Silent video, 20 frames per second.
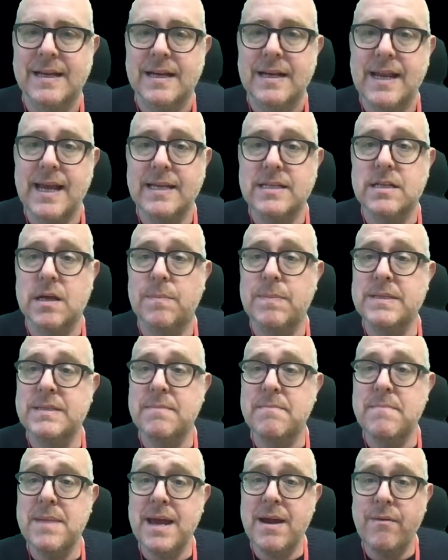Next up is
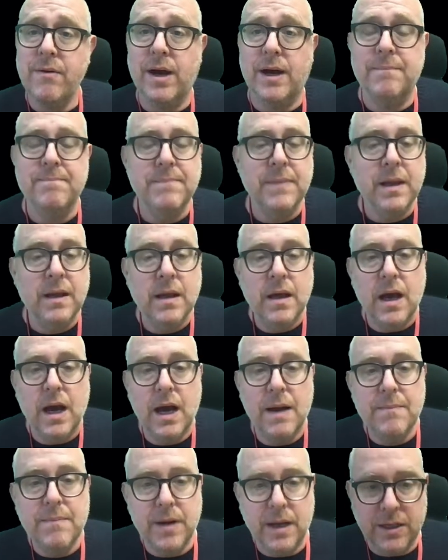Amira.
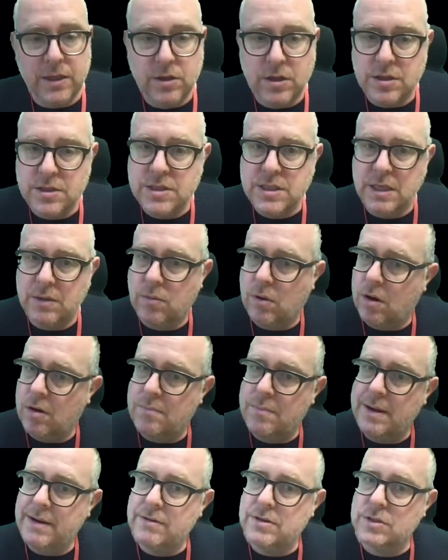Um, and you can see what
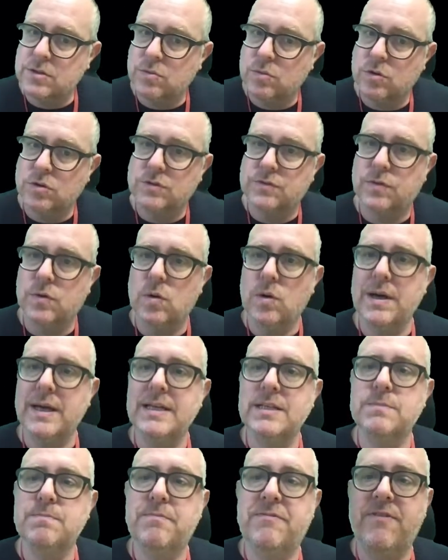Amira's award's for.
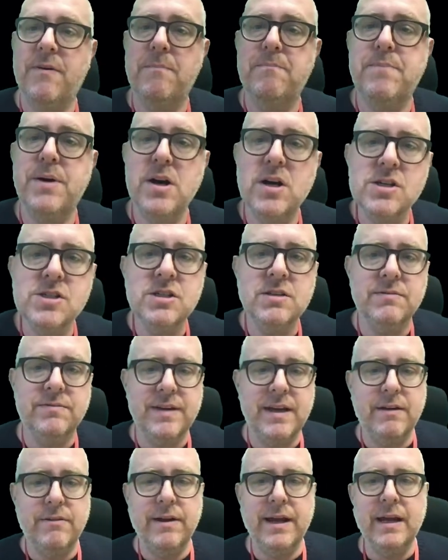It's for
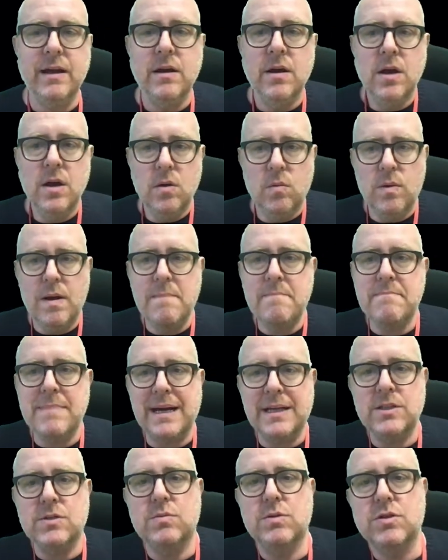persevering when
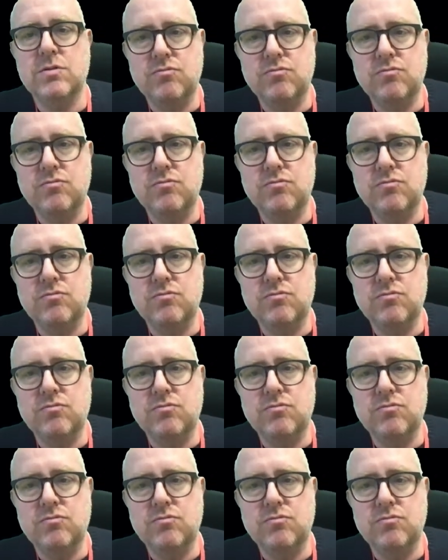maths was